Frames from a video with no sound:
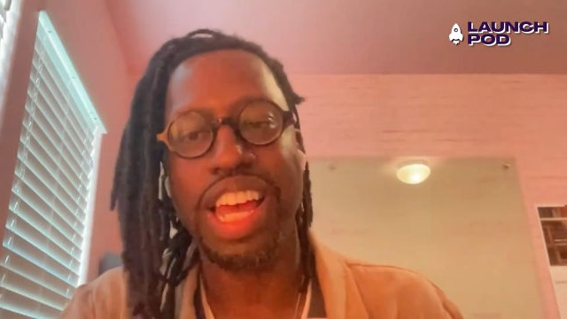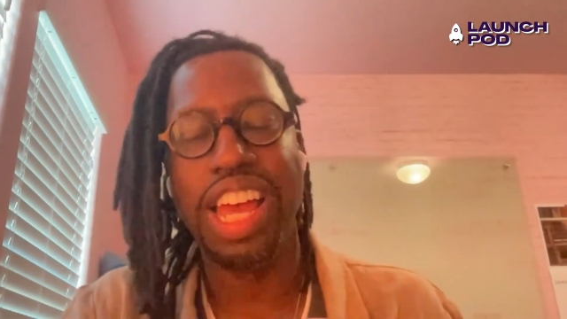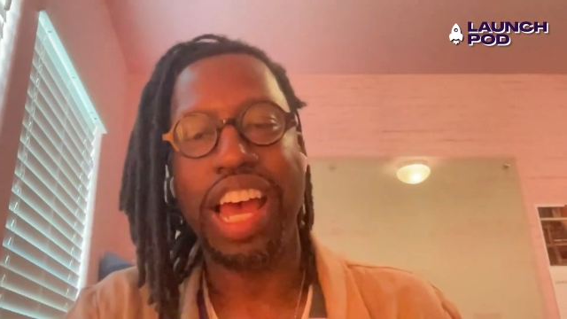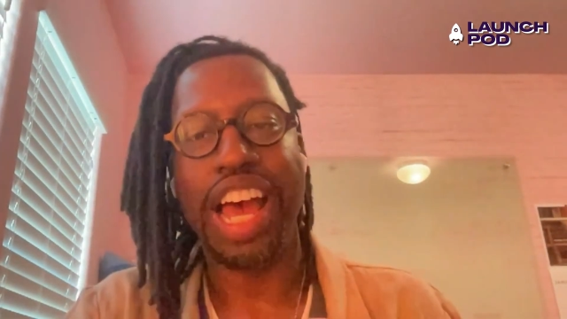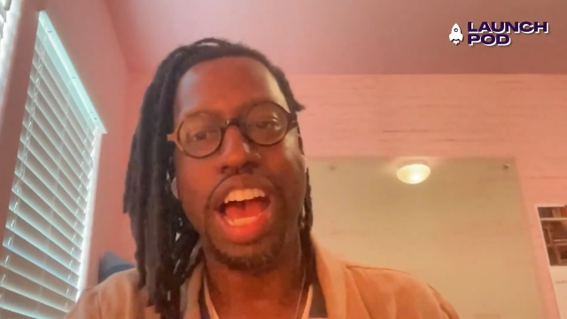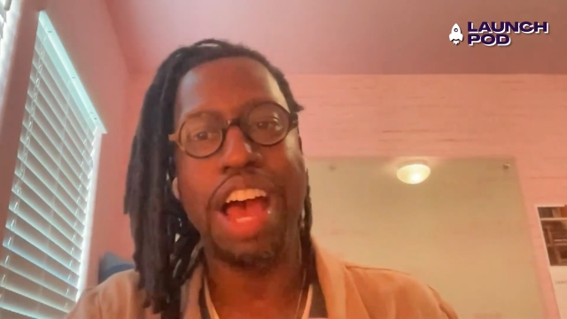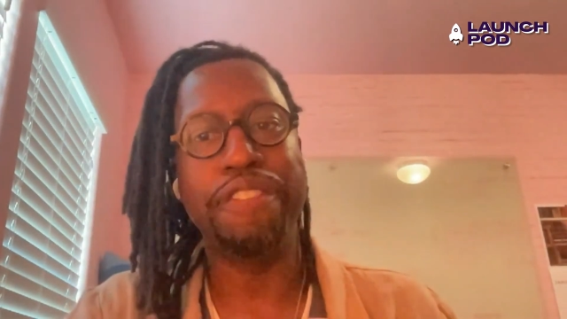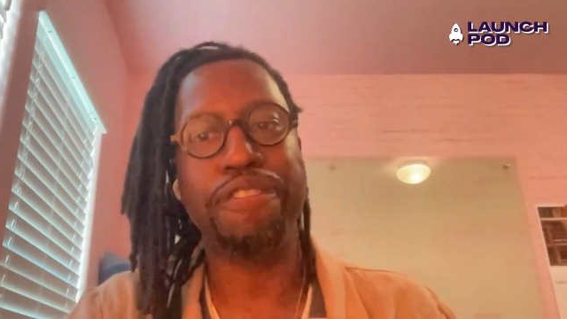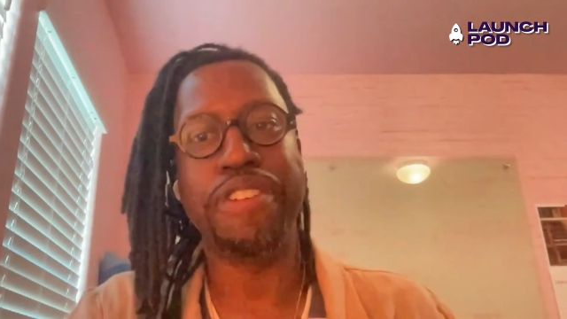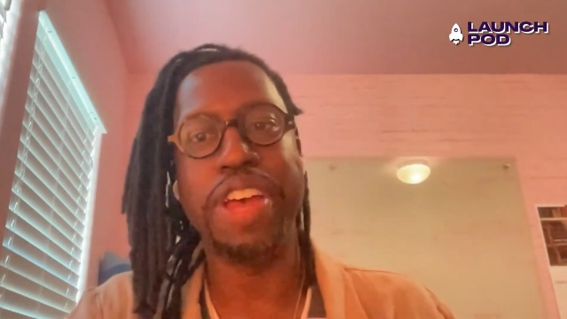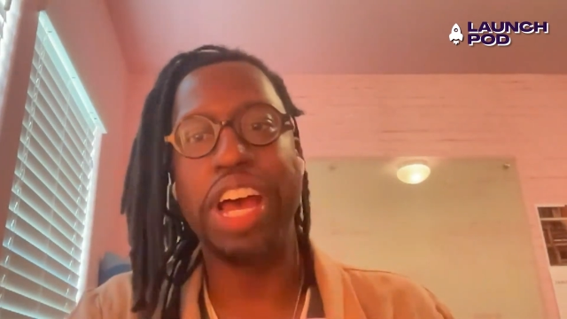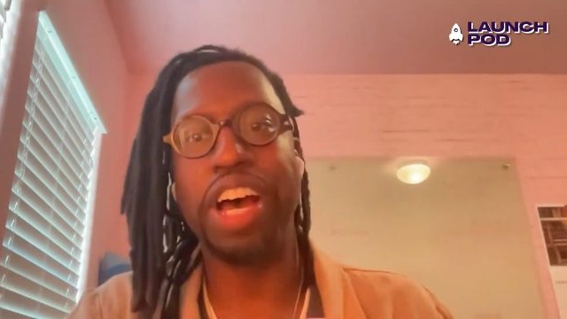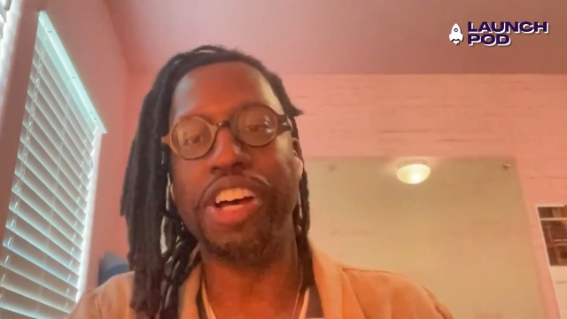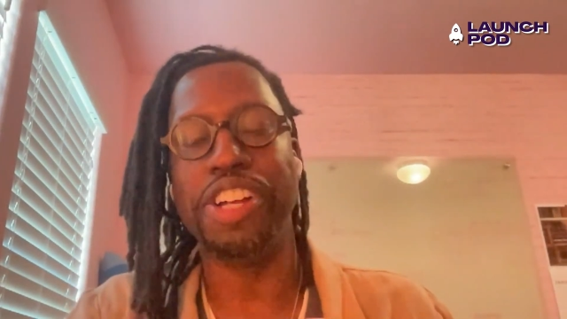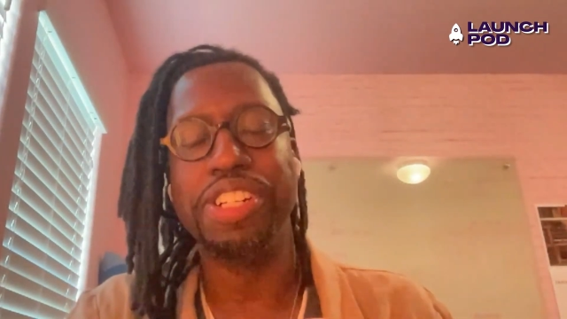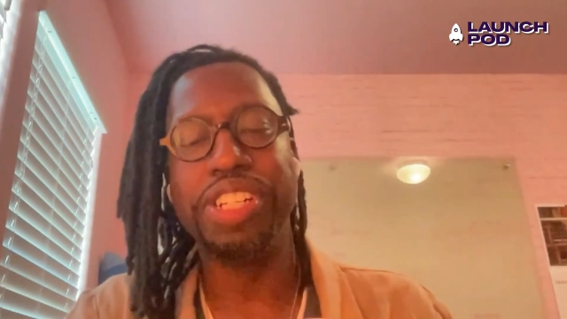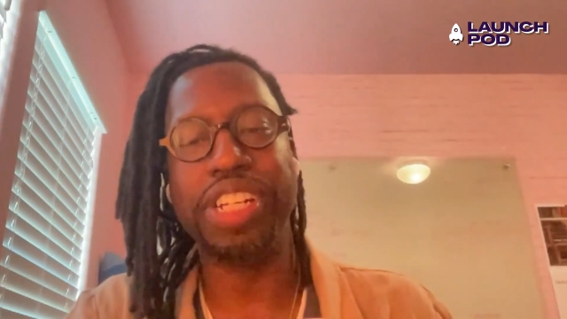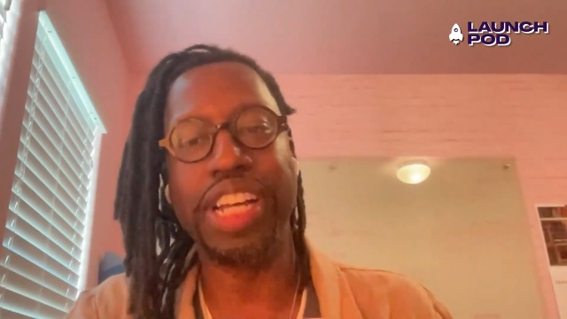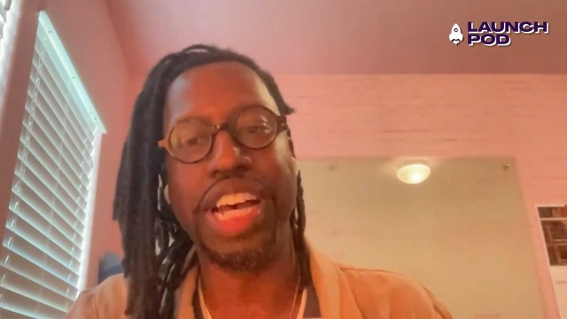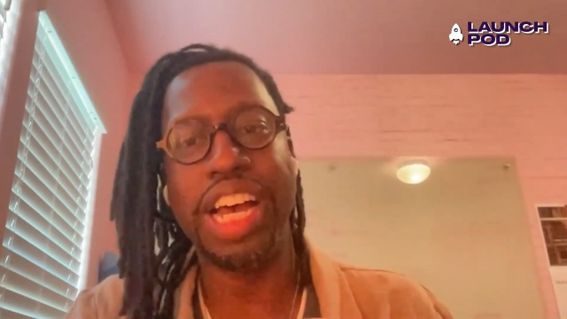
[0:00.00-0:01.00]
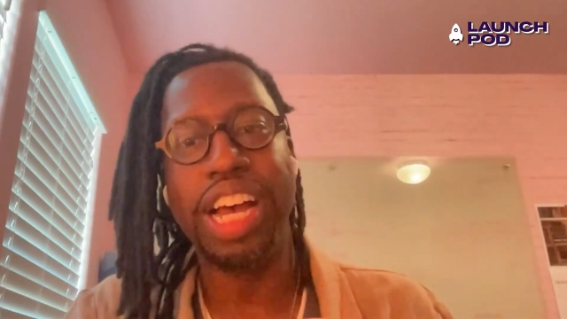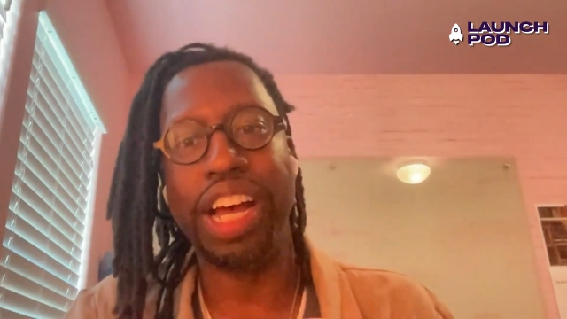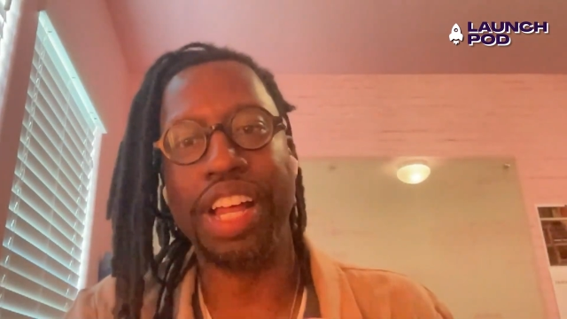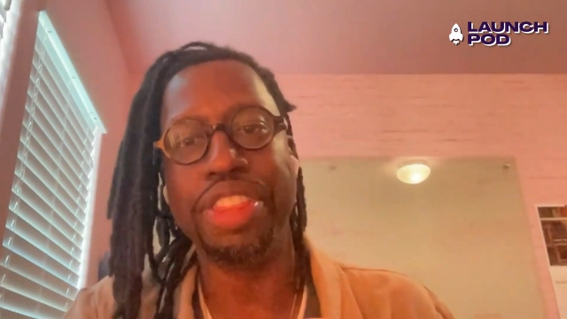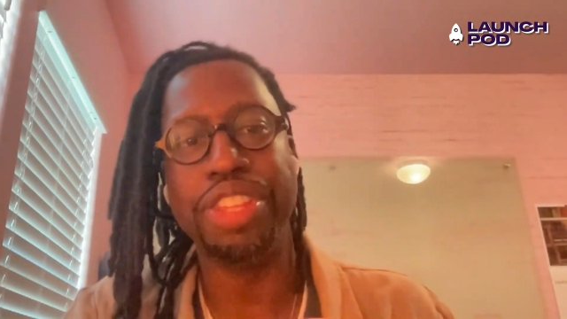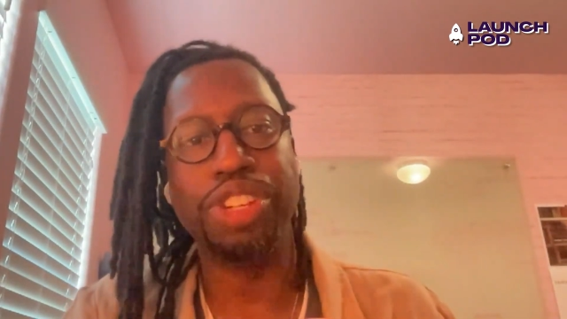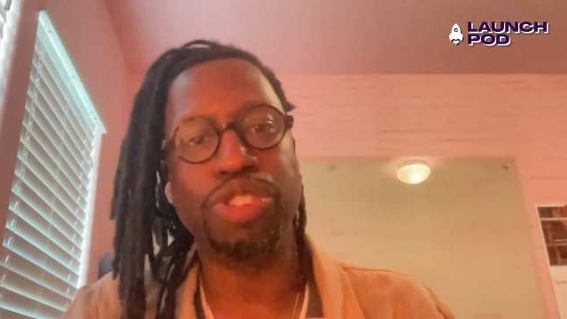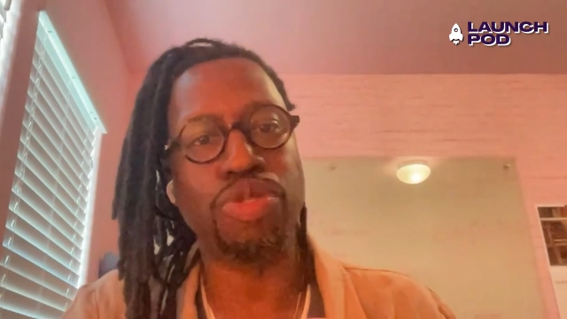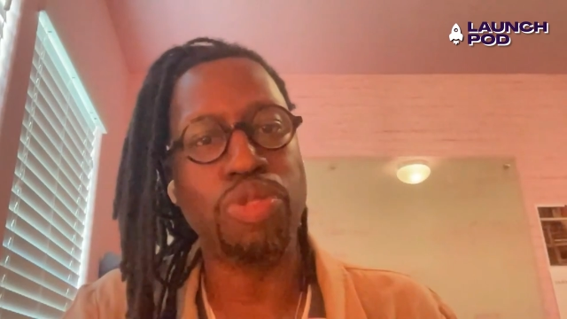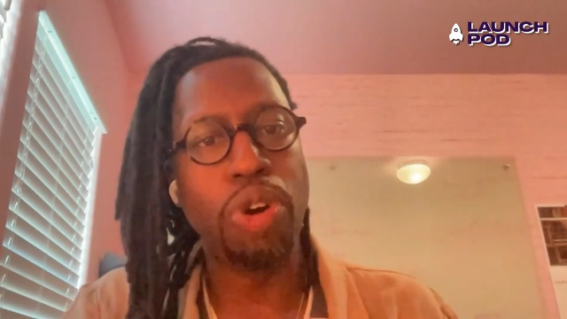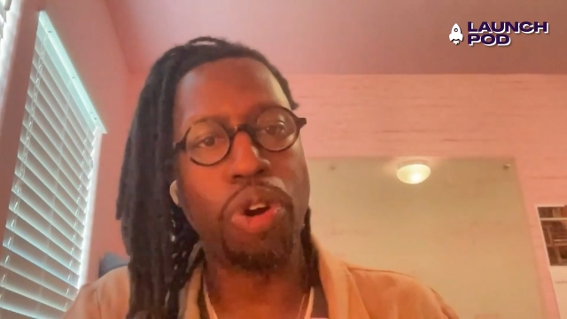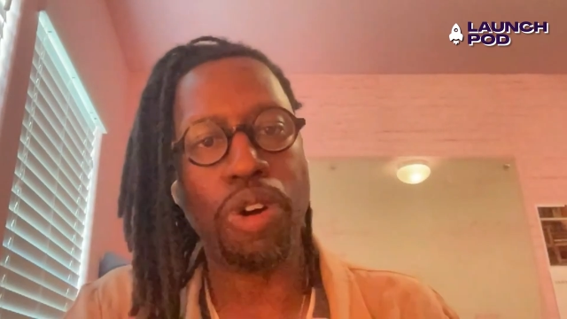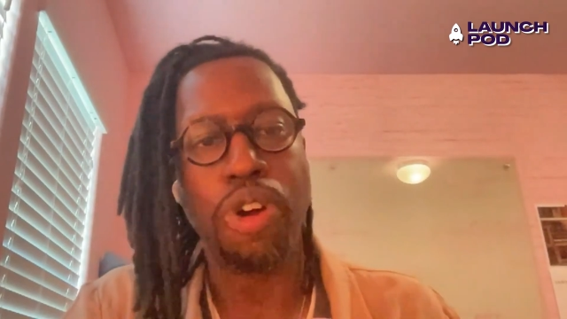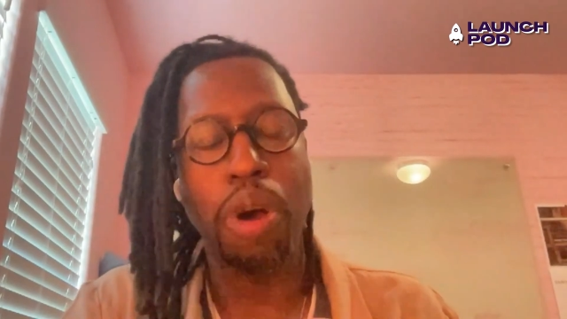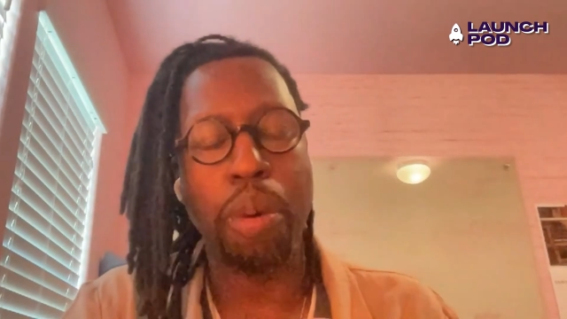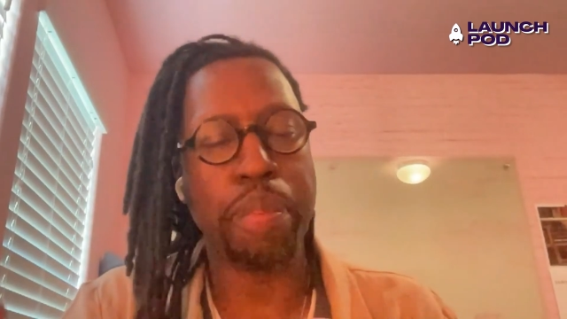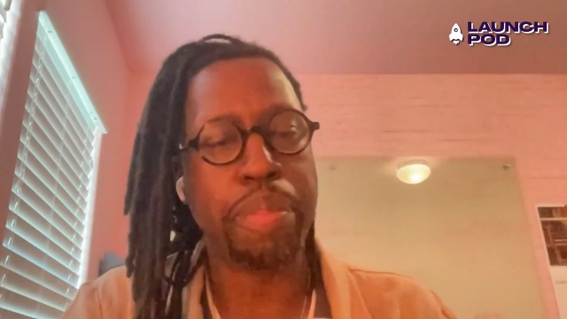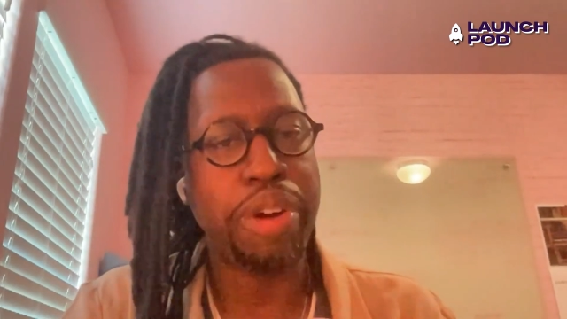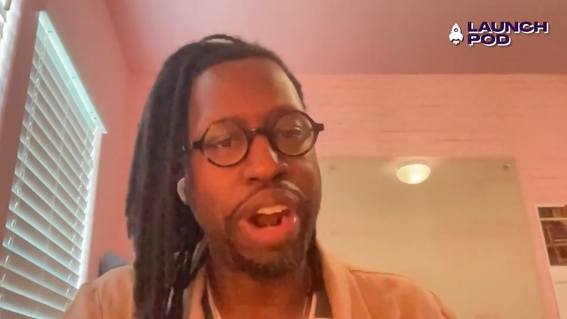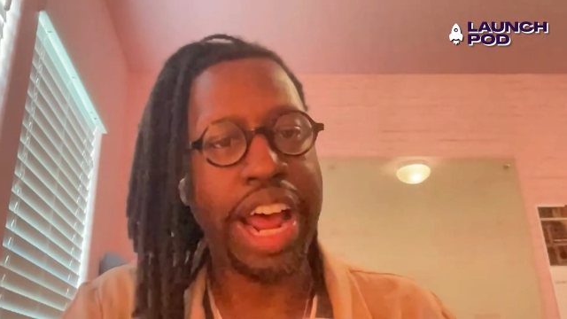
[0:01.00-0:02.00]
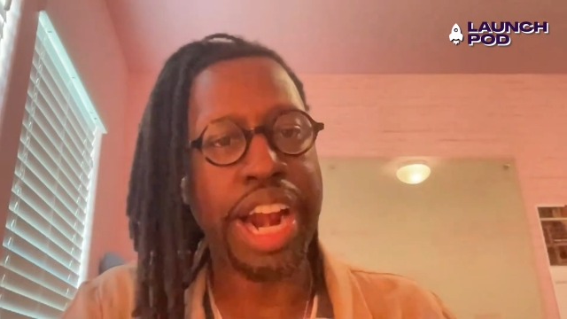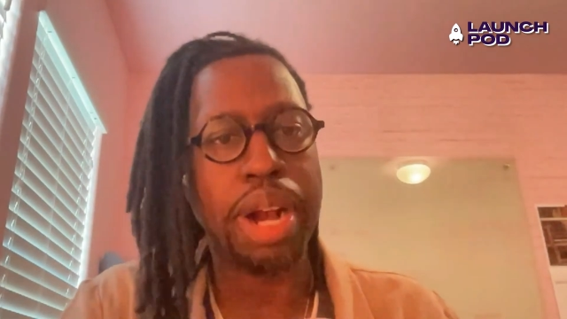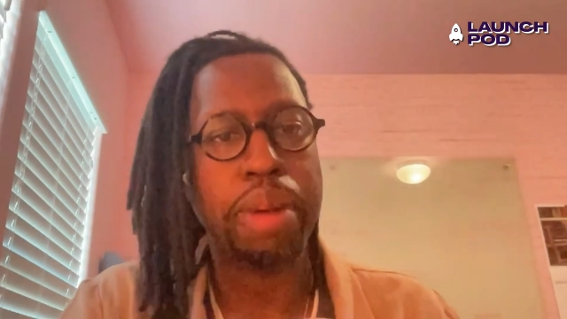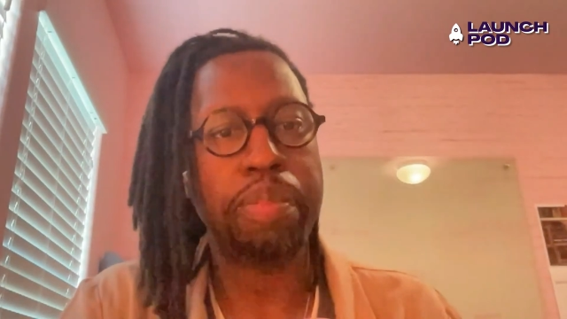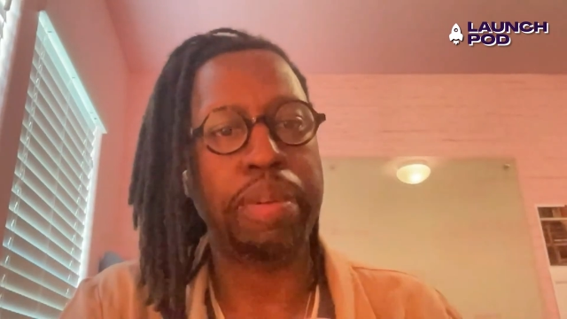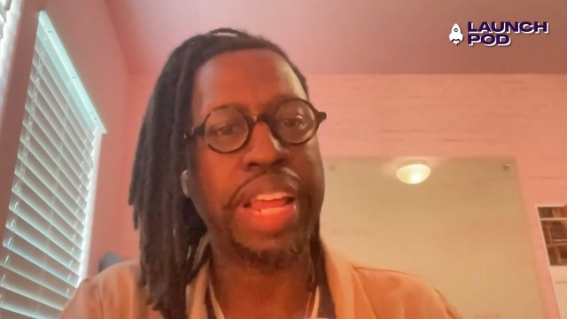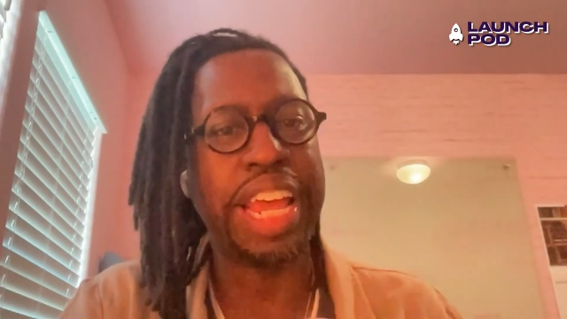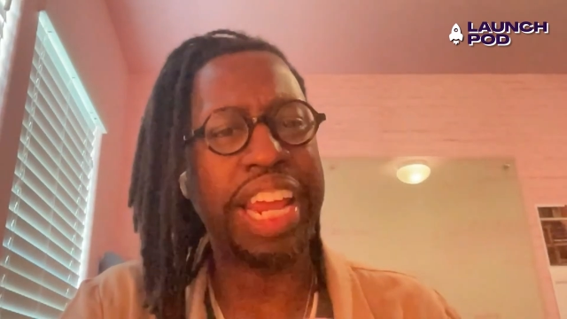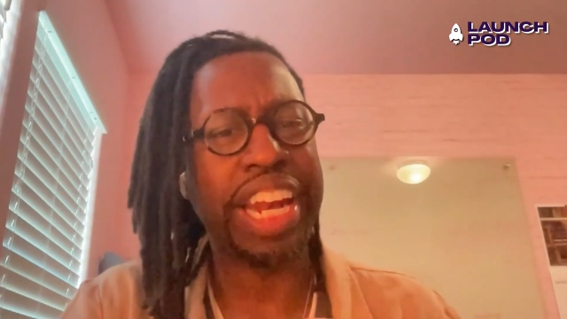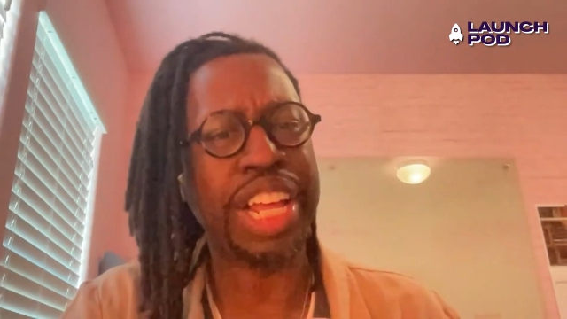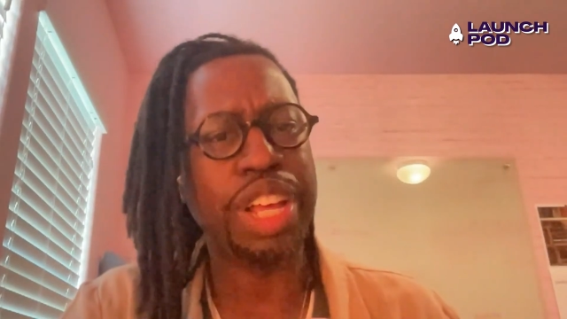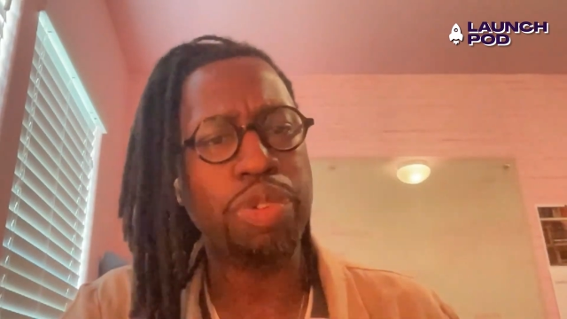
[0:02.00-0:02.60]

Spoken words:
I found this role called product planning,